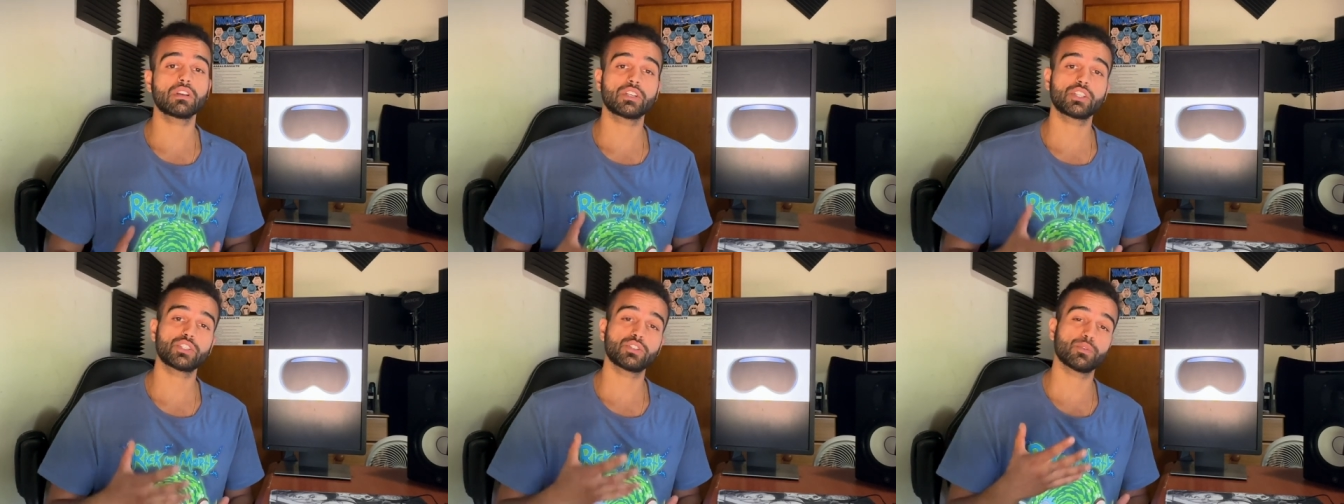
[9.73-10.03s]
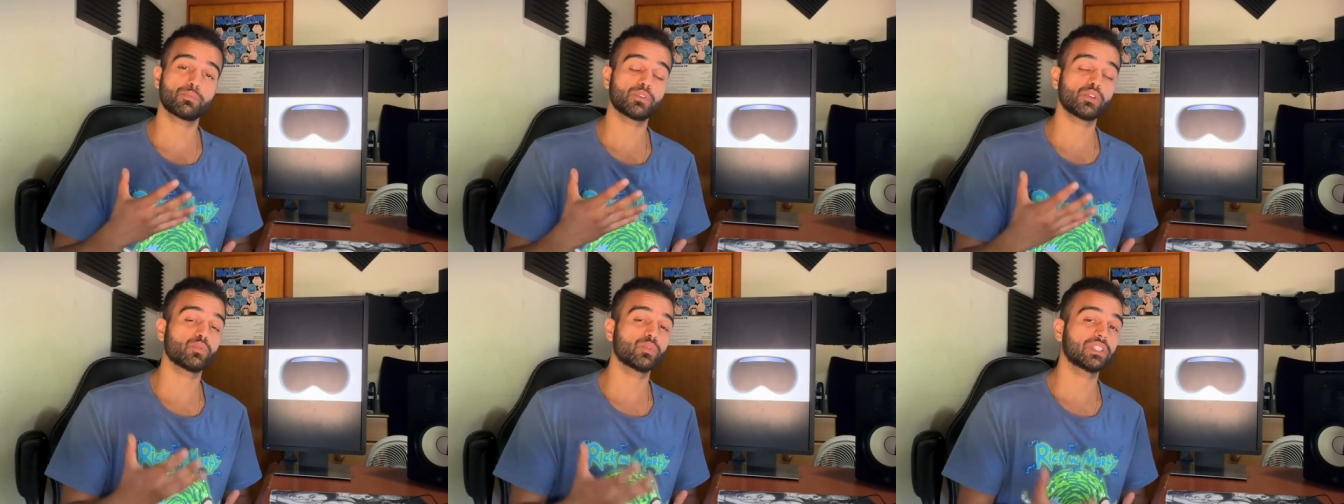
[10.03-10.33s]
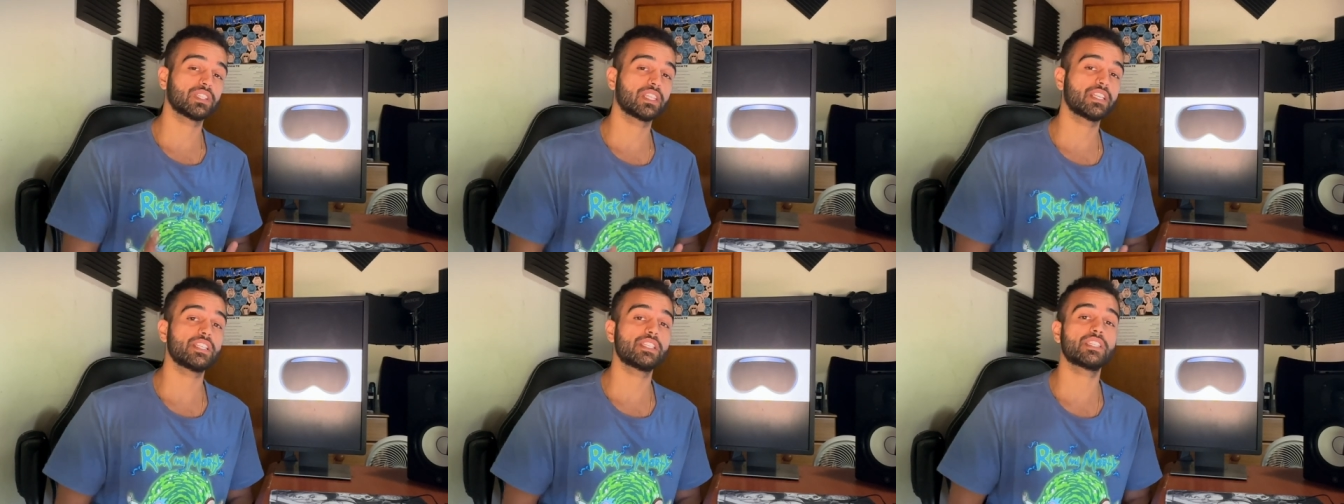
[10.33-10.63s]
should be
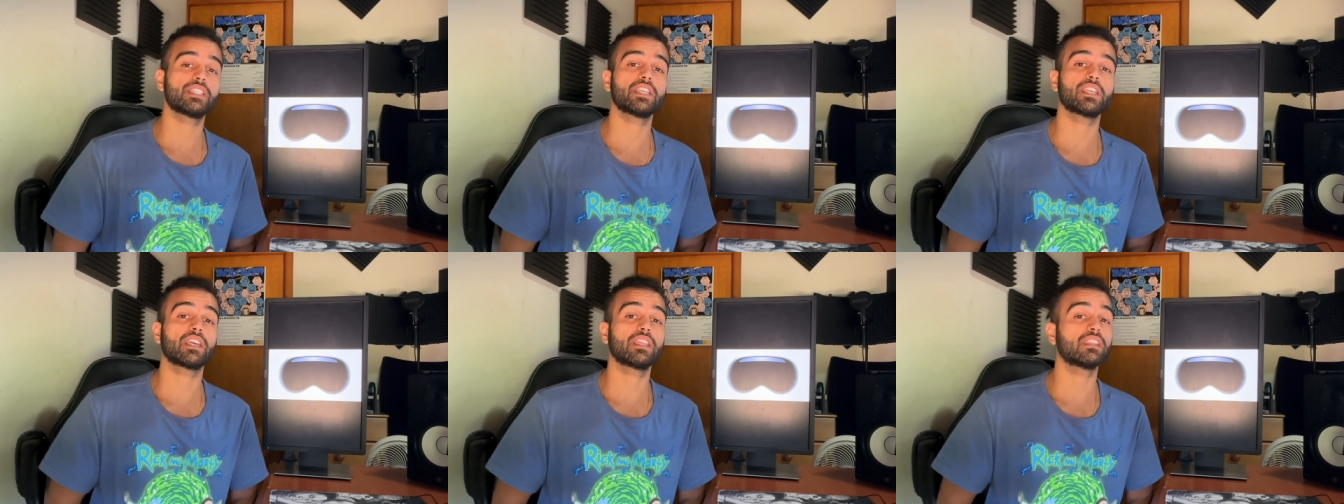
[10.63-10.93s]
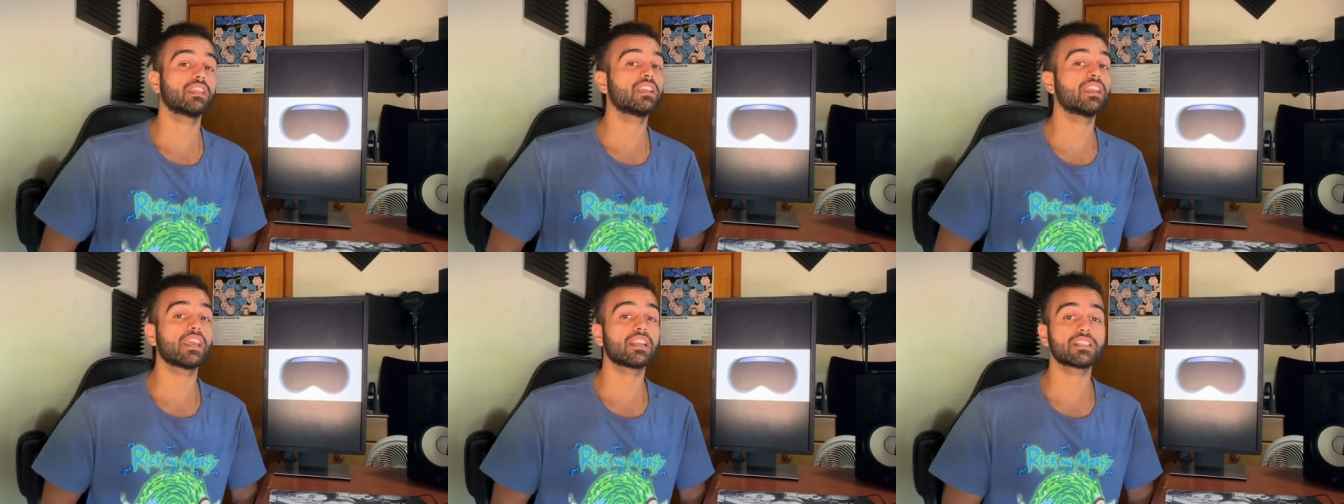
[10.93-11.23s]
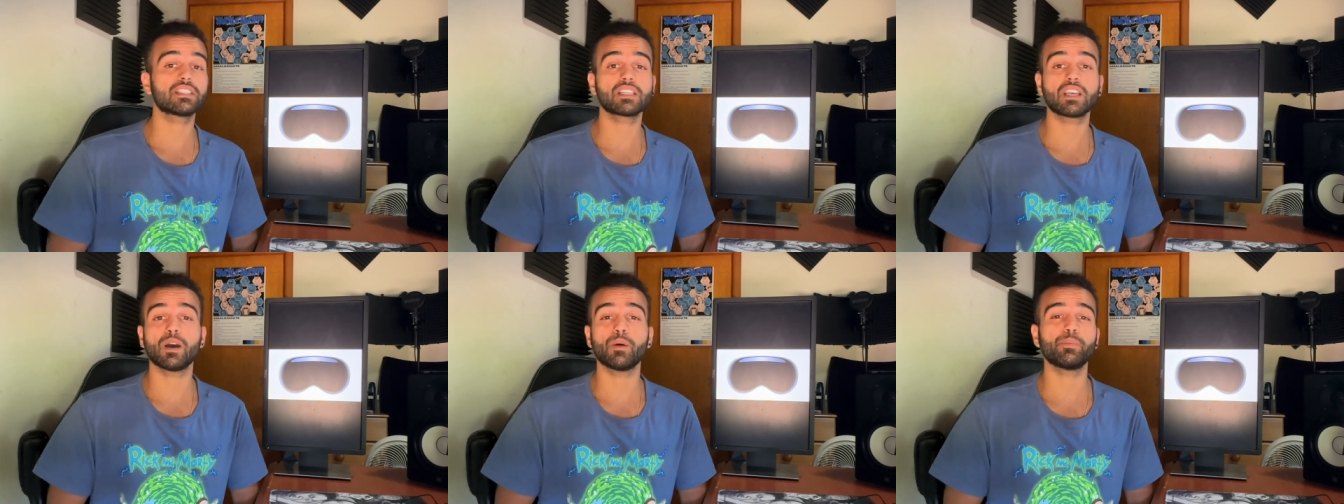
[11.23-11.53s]
releasing in the
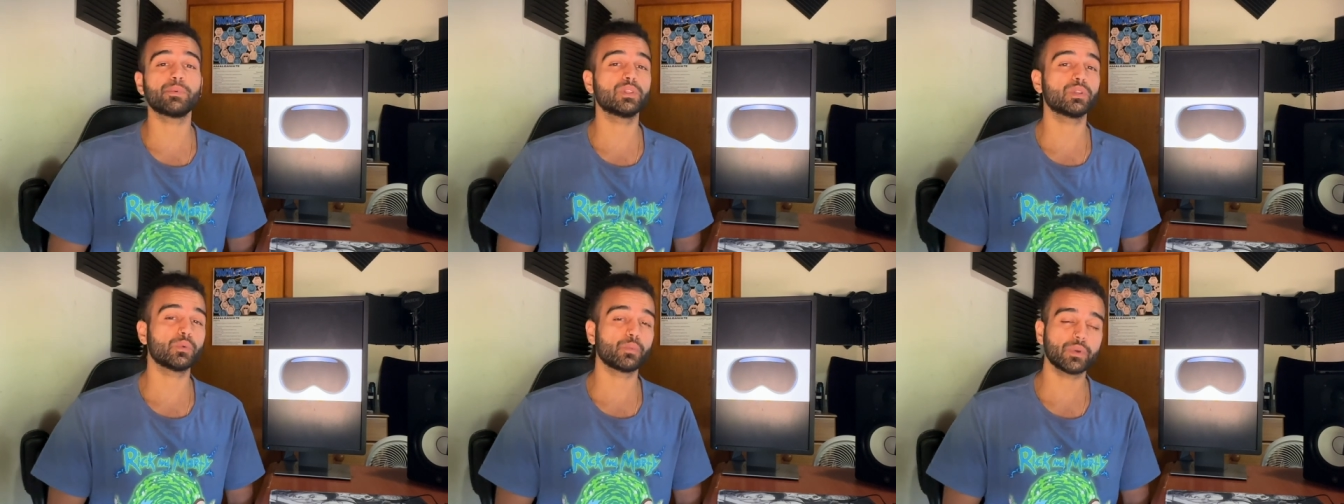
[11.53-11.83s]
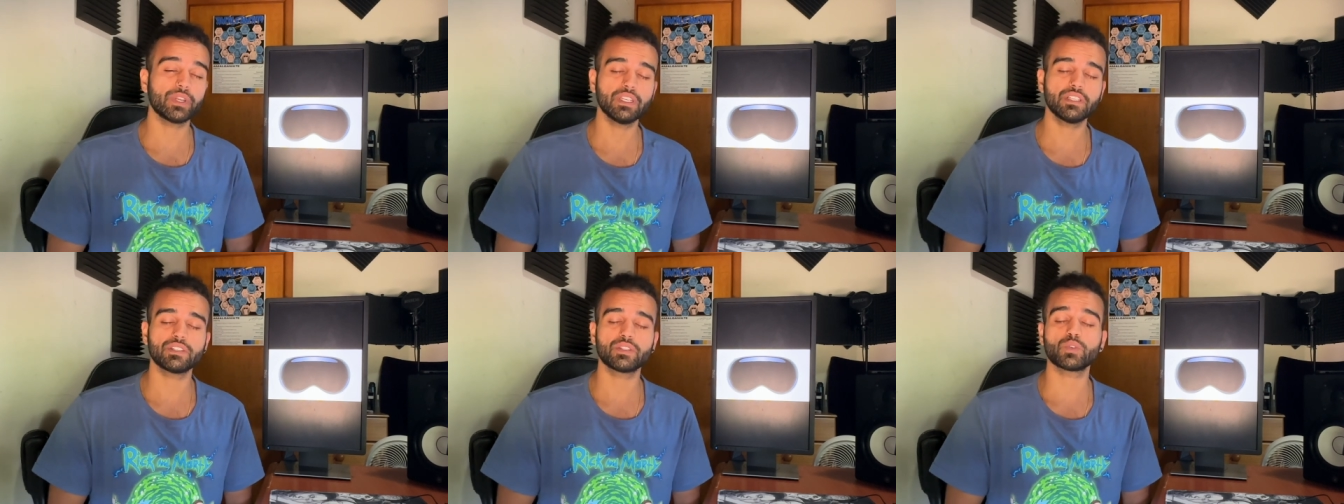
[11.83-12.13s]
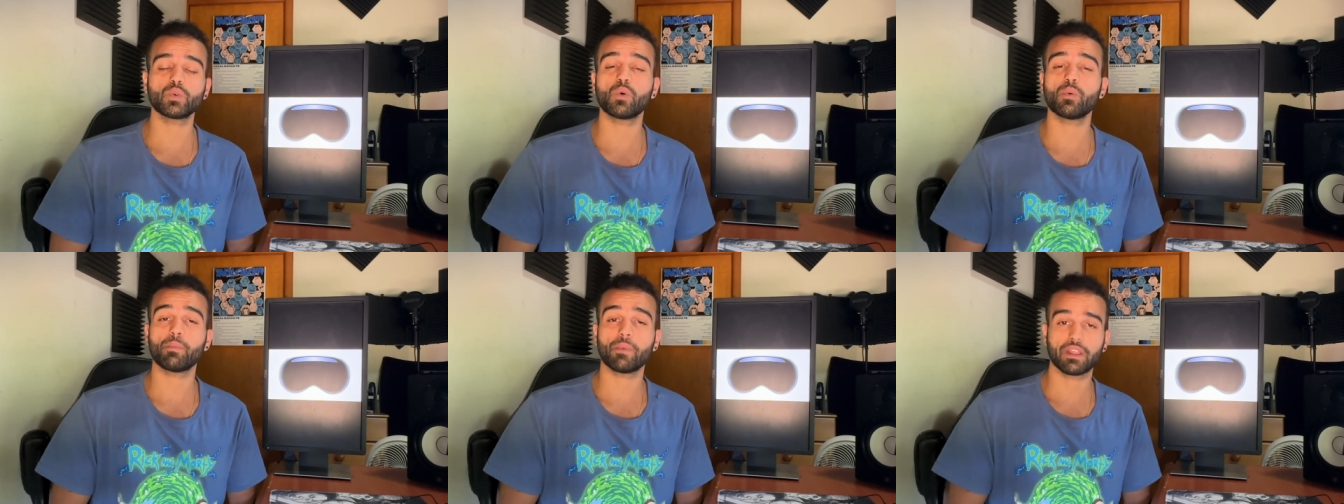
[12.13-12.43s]
next couple of weeks
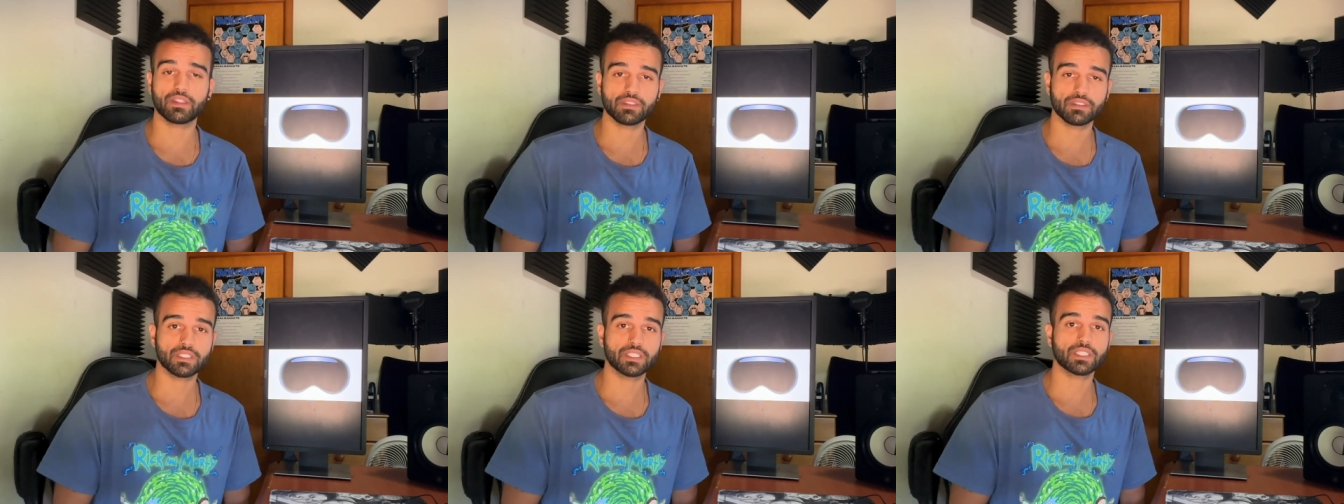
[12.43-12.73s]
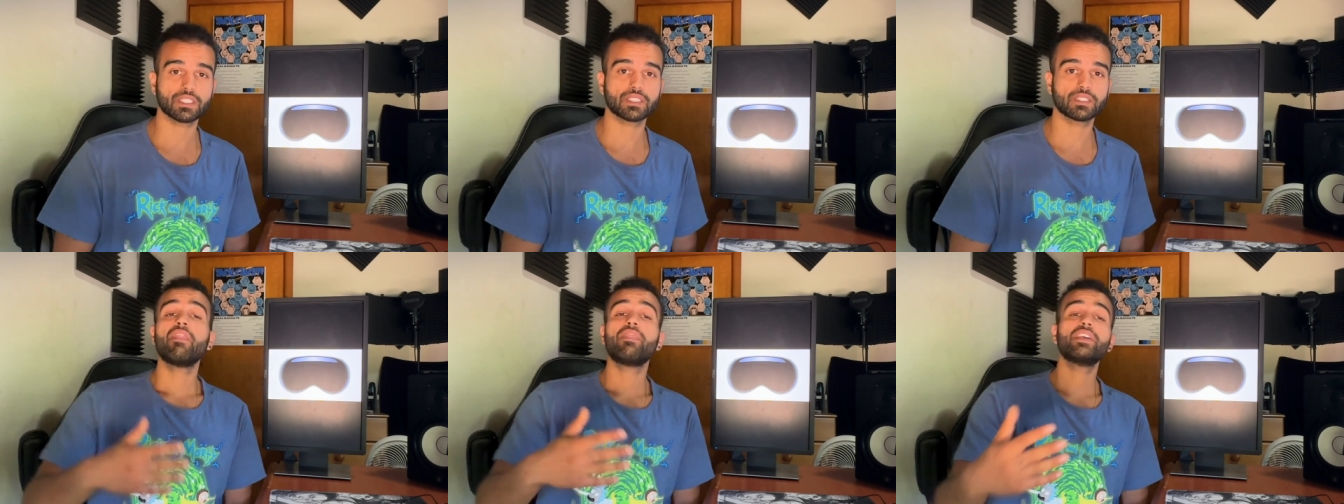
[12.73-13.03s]
or months.